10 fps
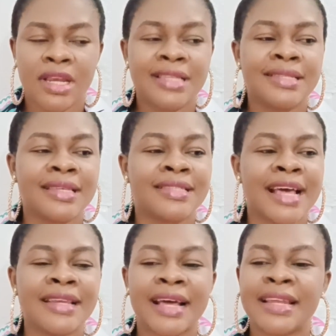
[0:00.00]
This is the
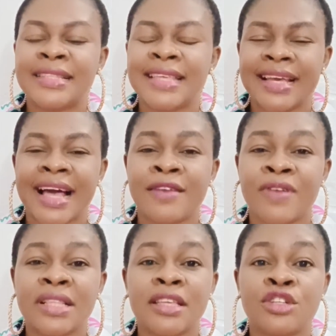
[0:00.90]
time that they take
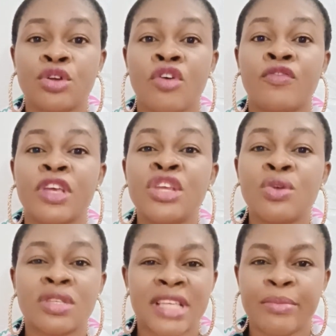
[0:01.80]
advantage of
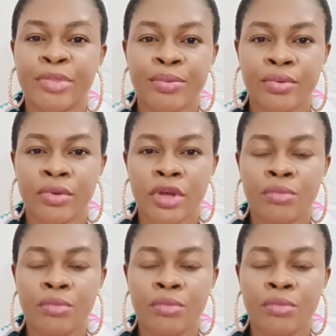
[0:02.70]
innocent people